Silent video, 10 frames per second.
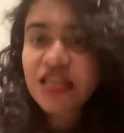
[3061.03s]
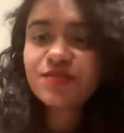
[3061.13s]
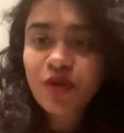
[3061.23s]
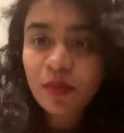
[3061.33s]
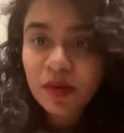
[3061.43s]
is
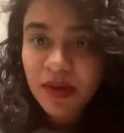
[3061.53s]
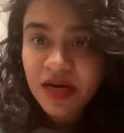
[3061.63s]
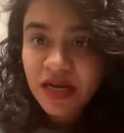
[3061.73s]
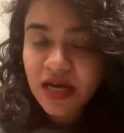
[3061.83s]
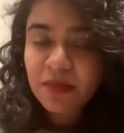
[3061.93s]

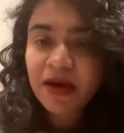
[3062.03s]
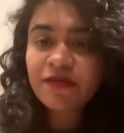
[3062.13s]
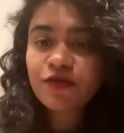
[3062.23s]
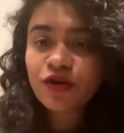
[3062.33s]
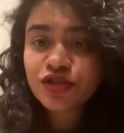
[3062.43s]
problematic,
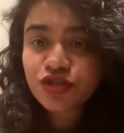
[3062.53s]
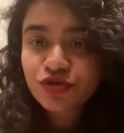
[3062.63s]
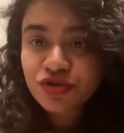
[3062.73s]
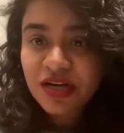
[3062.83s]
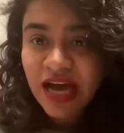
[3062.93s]
above
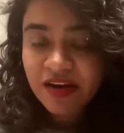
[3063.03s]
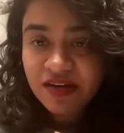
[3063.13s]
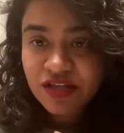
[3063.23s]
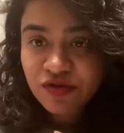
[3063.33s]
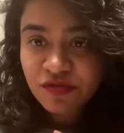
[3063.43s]
constitutional guarantees